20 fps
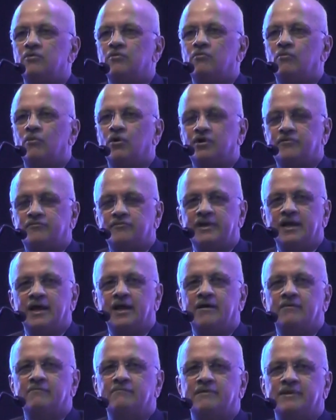what we
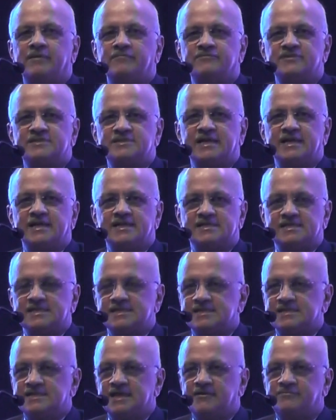have emphasized
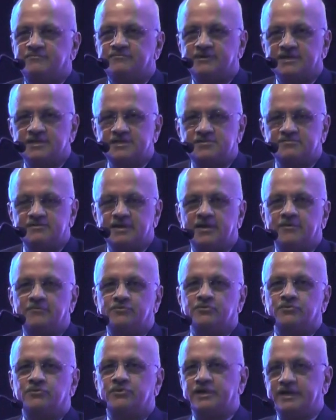is that first we have
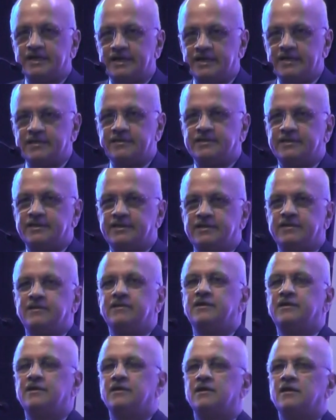to create the
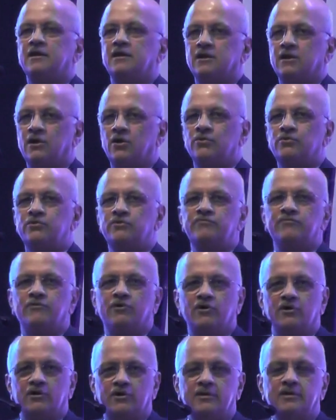ground
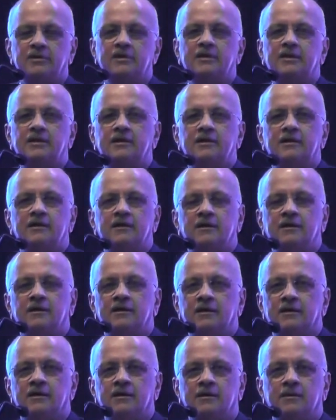for
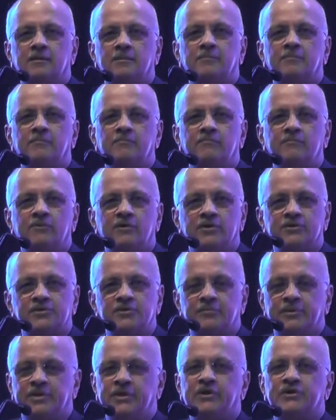
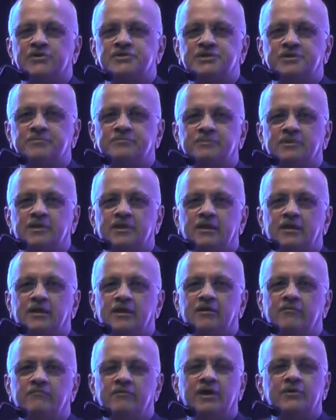entrepreneurship.
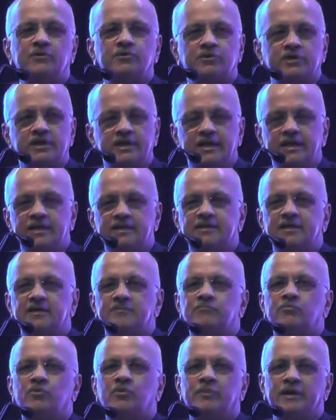We have to create
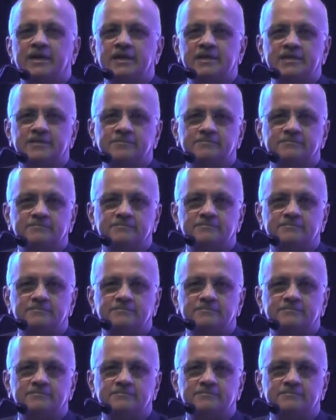that momentum.